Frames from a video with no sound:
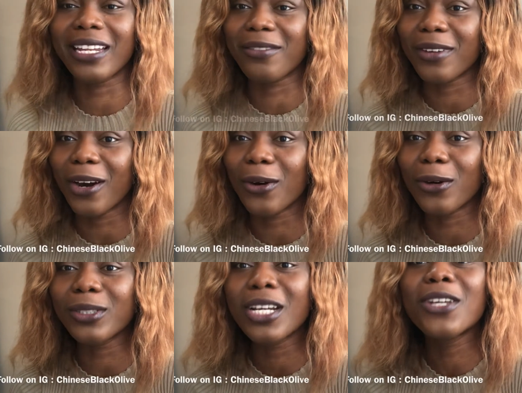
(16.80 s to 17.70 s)
if you're
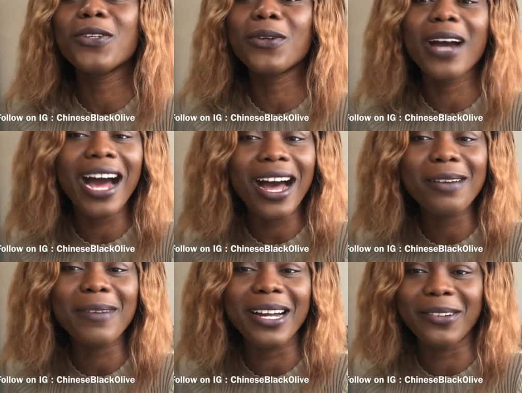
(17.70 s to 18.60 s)
old, you are
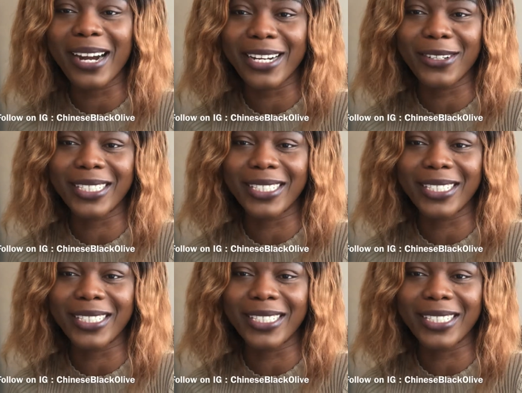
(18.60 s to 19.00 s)
my ride or